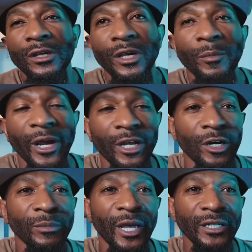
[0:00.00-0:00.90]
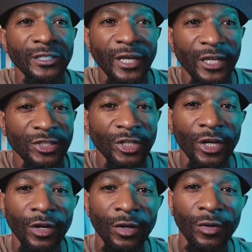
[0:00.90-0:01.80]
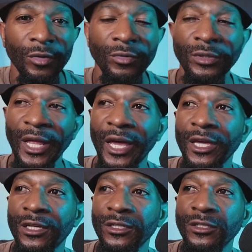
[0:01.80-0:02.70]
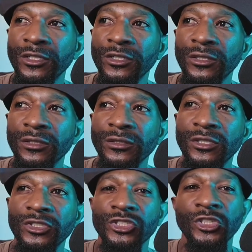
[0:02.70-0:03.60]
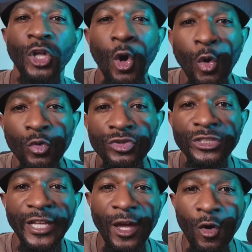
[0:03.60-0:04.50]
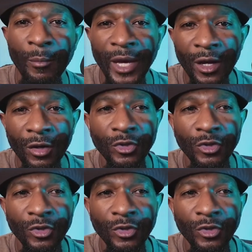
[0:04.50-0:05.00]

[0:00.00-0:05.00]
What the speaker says: It might come like DHL, like the slow snail mail,